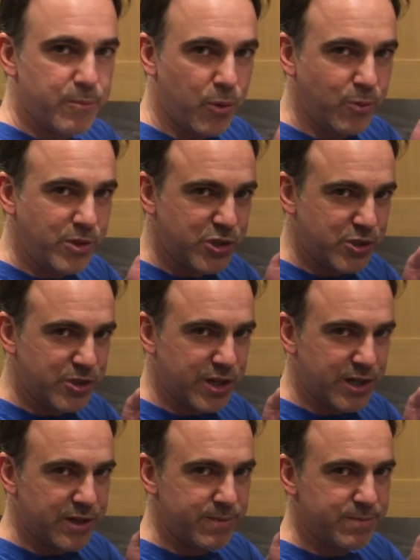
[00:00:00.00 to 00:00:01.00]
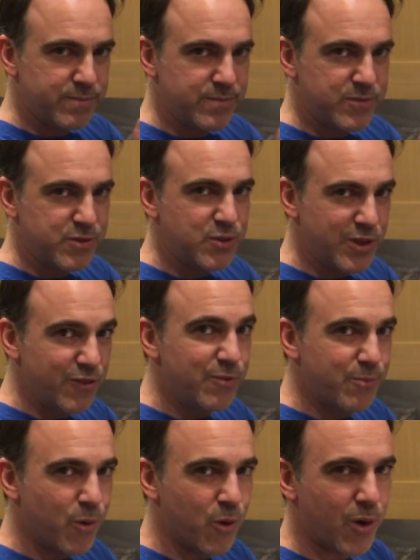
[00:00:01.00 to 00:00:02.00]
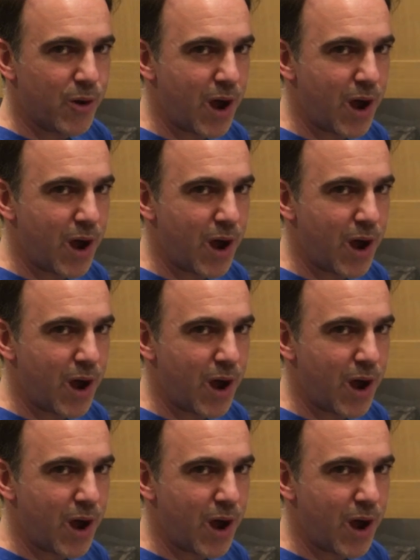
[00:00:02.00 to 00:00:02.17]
brewing sugar to give more